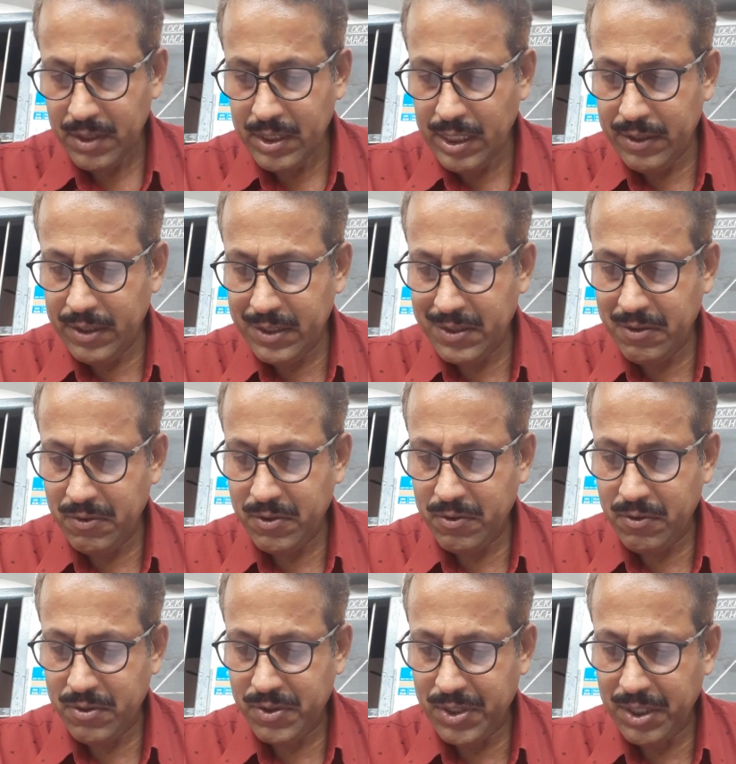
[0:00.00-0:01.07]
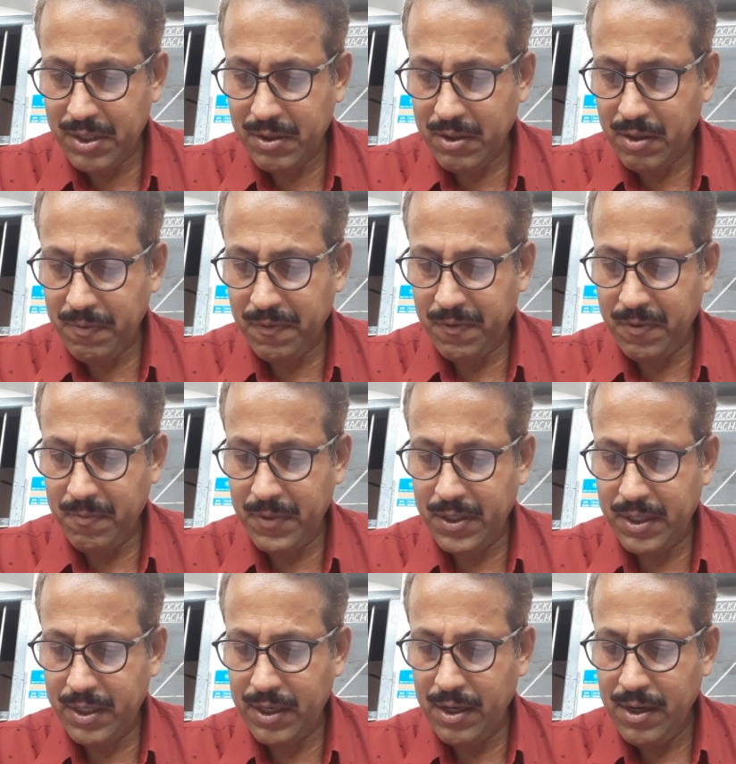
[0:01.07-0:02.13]
This gives good strength for
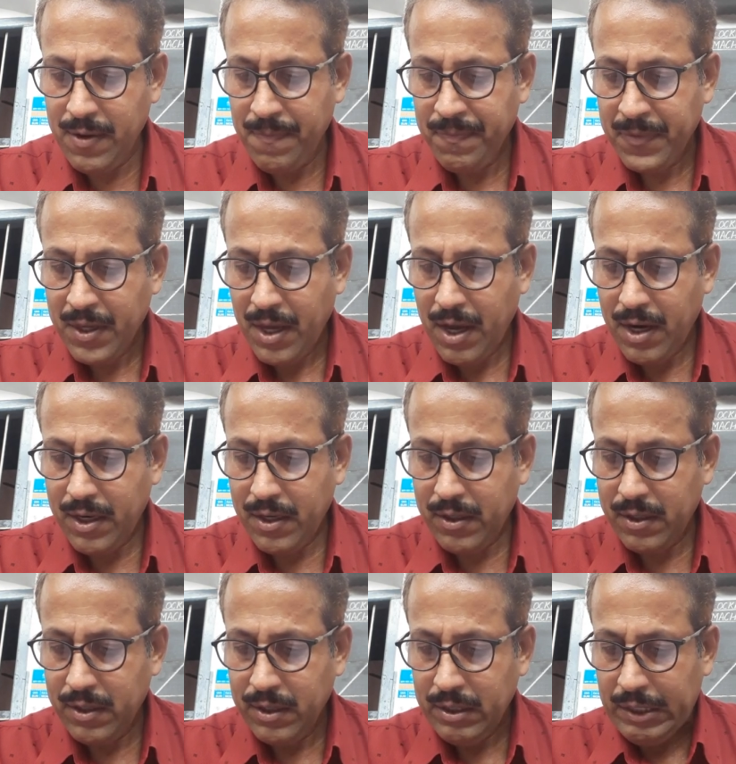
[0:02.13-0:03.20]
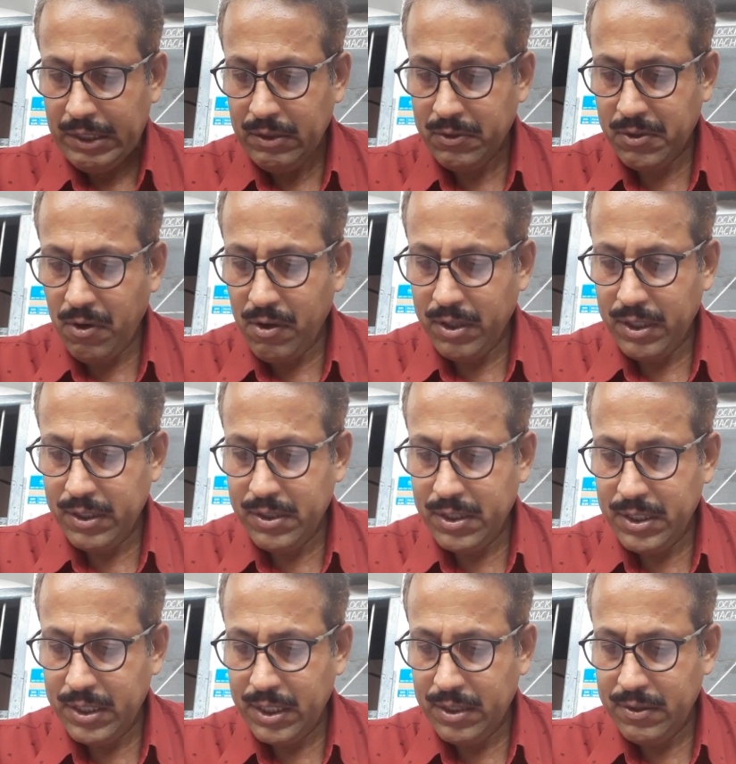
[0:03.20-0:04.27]
material, and strong
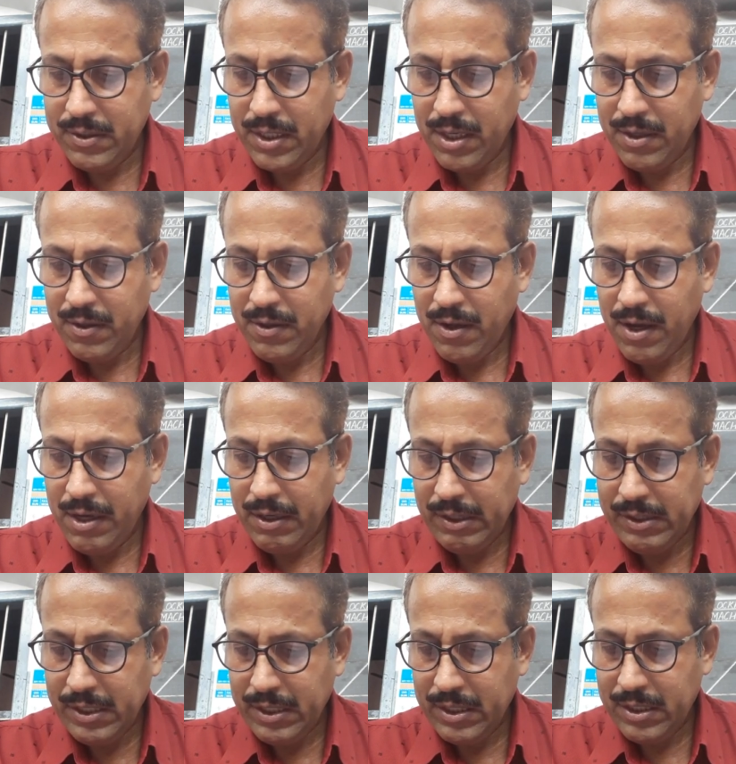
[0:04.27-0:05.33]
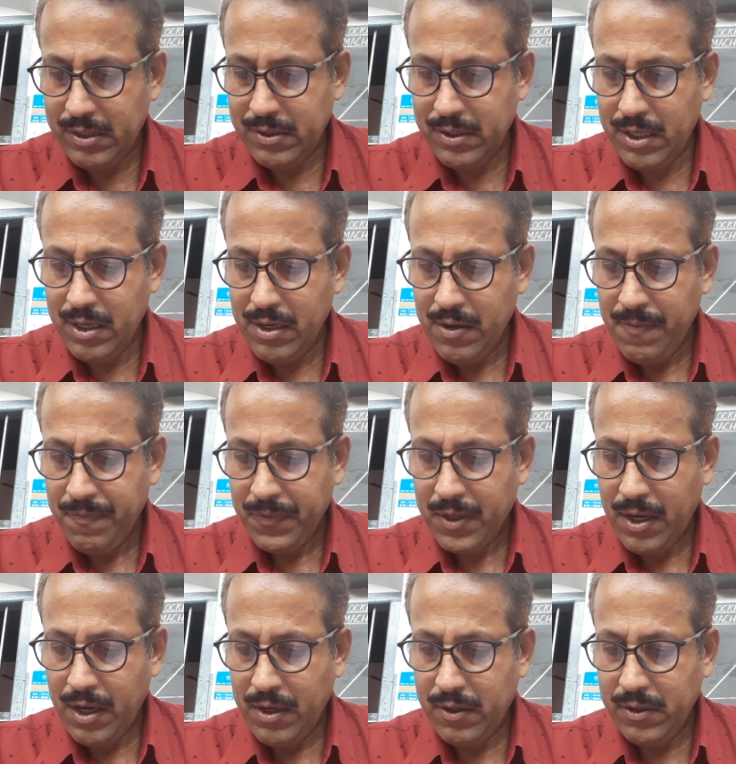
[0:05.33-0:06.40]
rigidity is there, high rigidity is there,
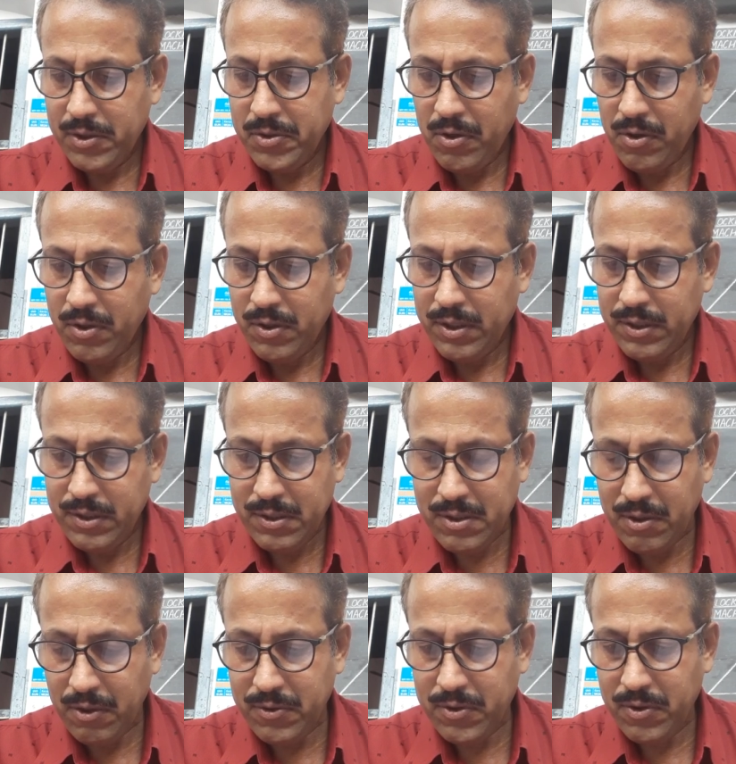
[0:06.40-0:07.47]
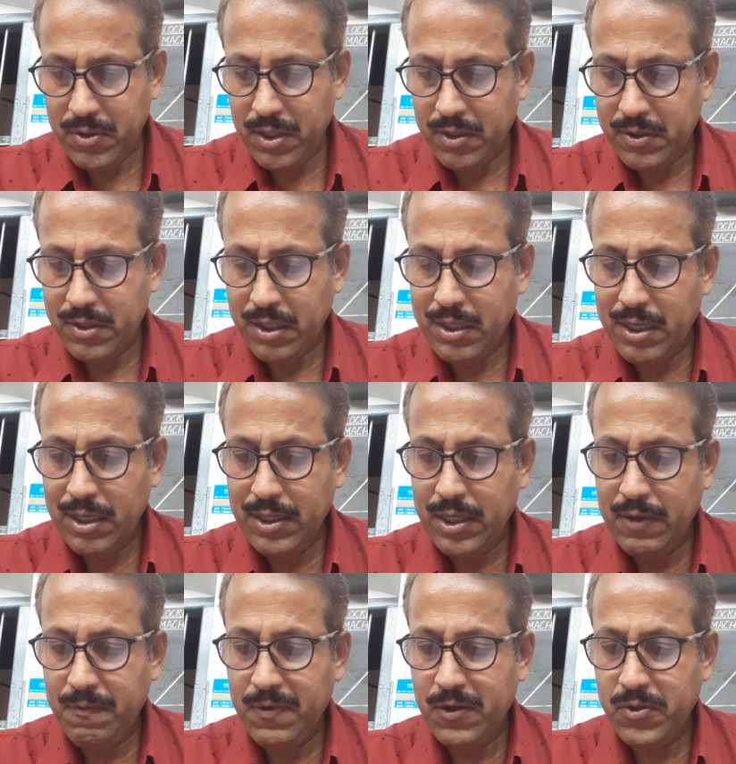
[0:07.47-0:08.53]
and shock resistance also there. Suddenly
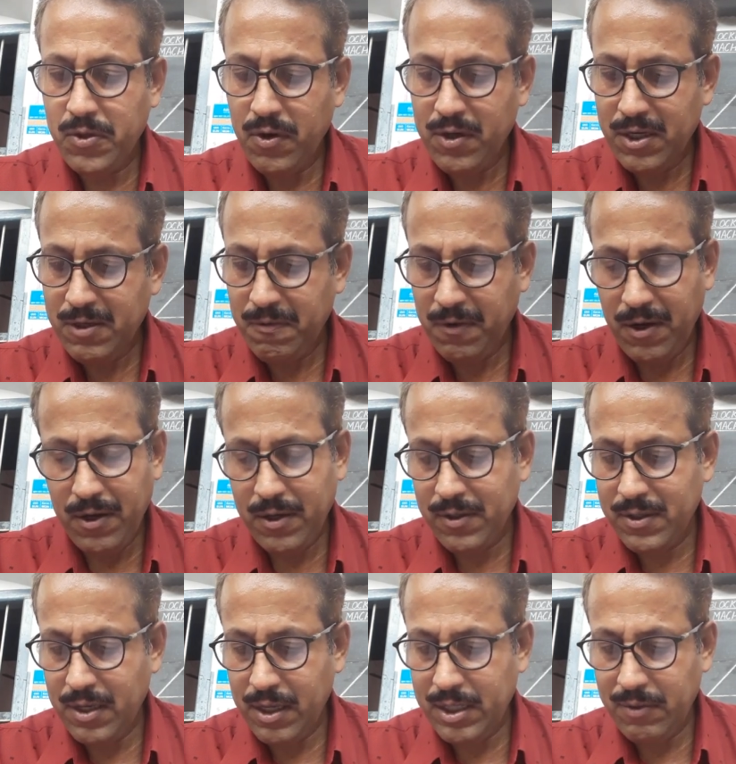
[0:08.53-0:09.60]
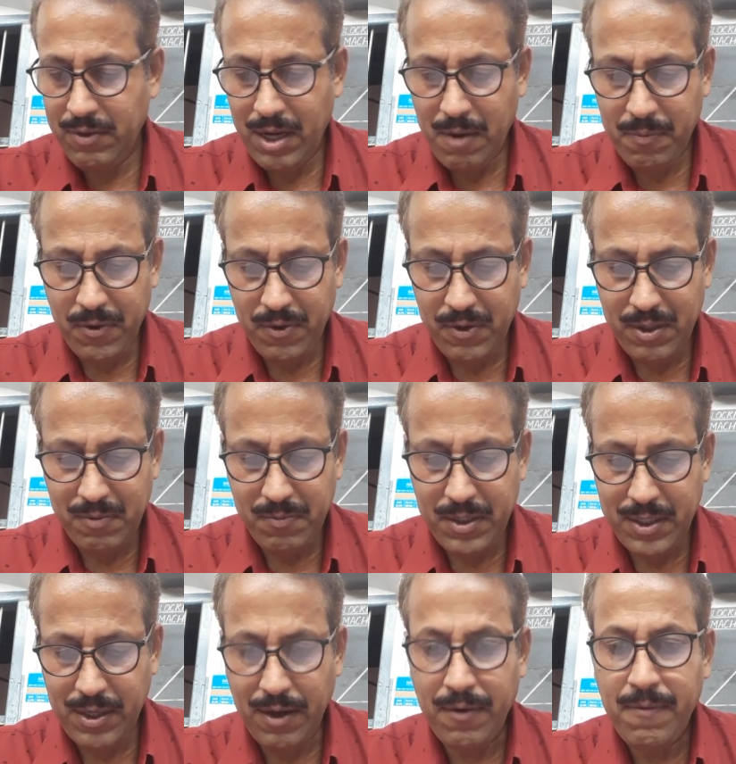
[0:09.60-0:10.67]
if the shock is falling also, nothing will happen to this
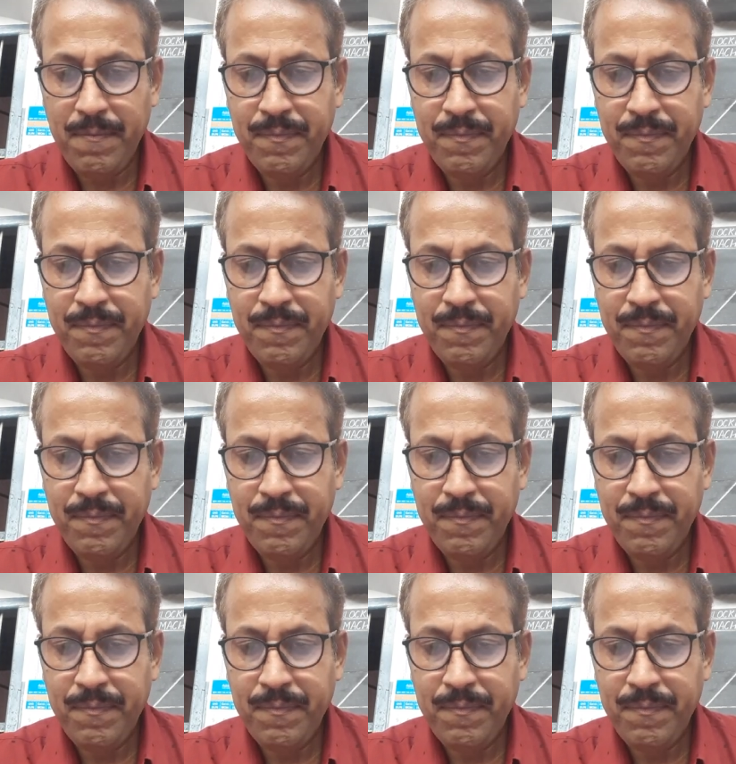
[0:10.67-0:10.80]
material.